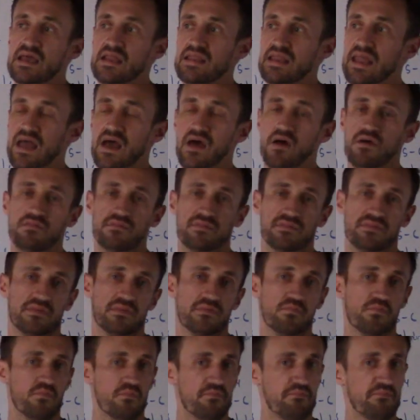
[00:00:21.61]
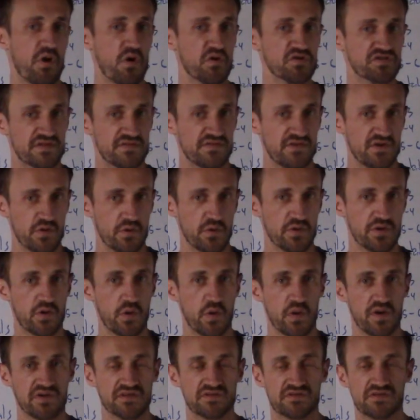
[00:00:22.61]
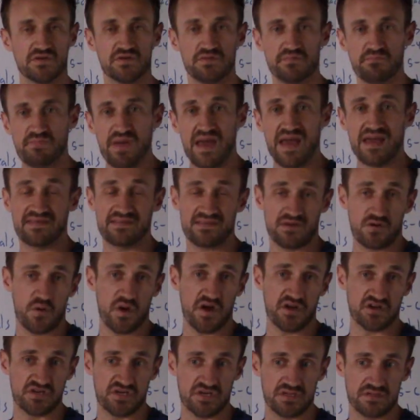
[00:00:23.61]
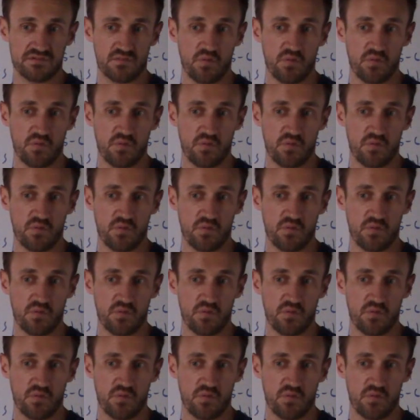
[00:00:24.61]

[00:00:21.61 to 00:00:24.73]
Now, most of you are going to beg the question,